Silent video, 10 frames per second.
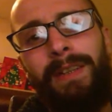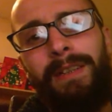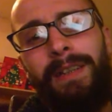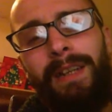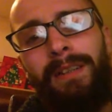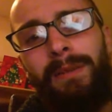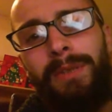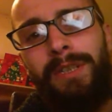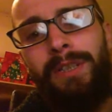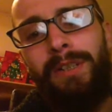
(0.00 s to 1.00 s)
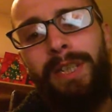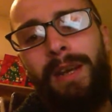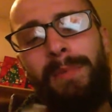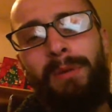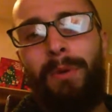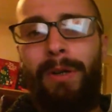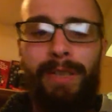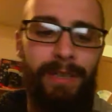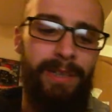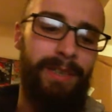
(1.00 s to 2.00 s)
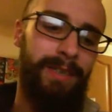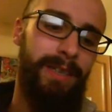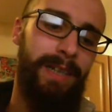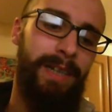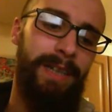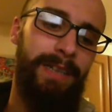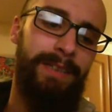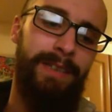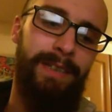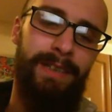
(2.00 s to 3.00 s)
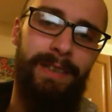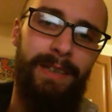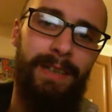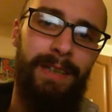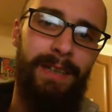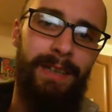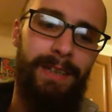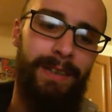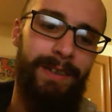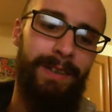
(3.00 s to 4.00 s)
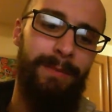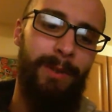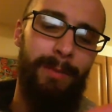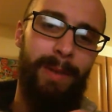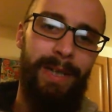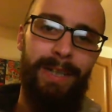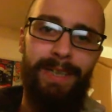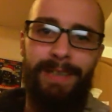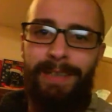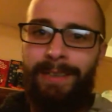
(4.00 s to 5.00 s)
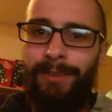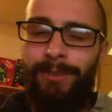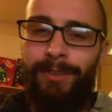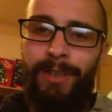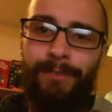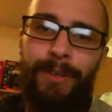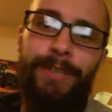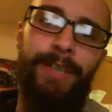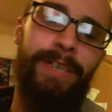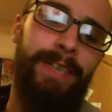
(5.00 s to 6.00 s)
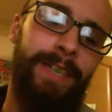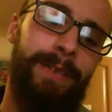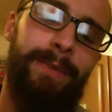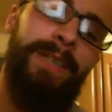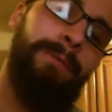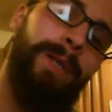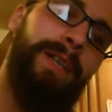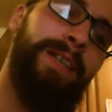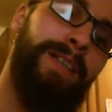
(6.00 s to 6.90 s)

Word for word: then I would start to get a bit worried and um, I'd panic and then I'd start rushing and then it'd get worse